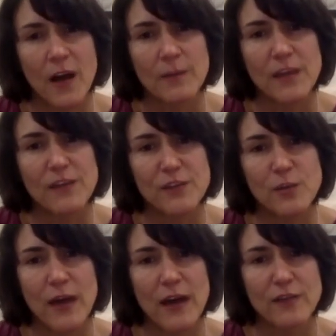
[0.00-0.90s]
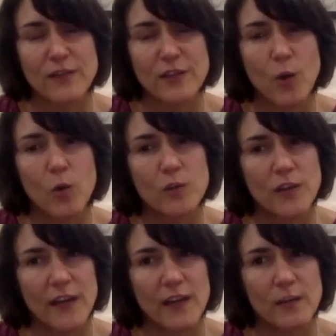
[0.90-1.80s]
If you have an older
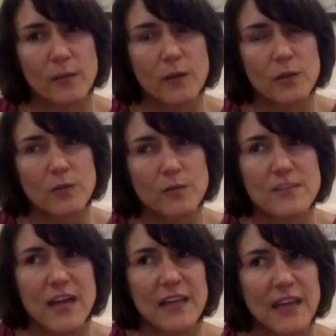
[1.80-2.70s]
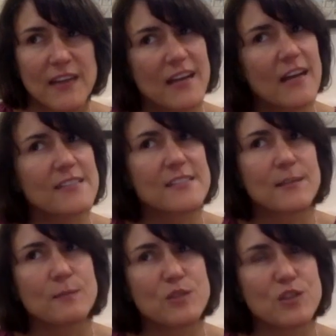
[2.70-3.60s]
animal who's not yet
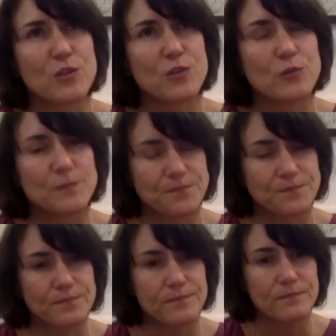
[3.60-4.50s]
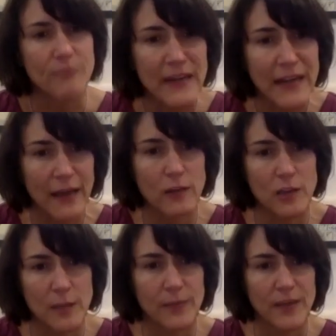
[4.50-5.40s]
accustomed to nail
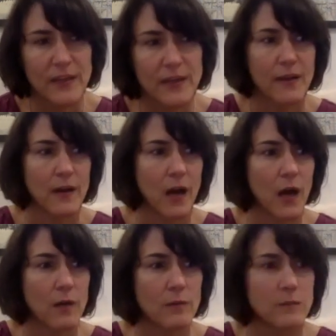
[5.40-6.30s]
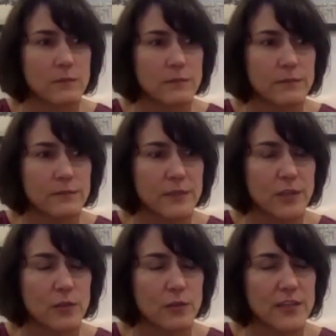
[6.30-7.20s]
clipping,
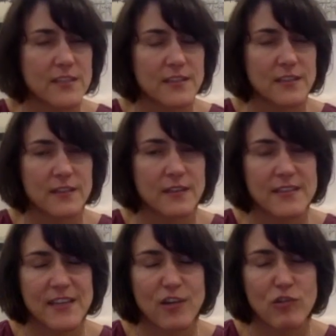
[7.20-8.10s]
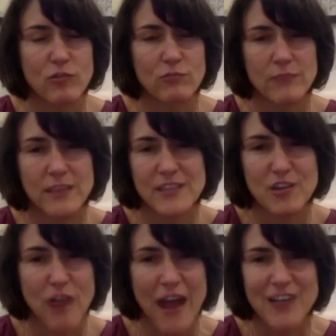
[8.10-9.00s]
it's a
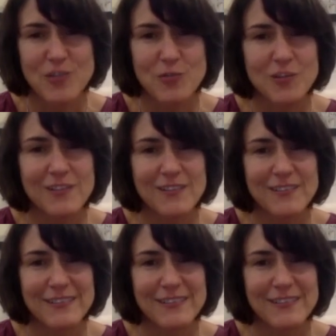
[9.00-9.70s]
gradual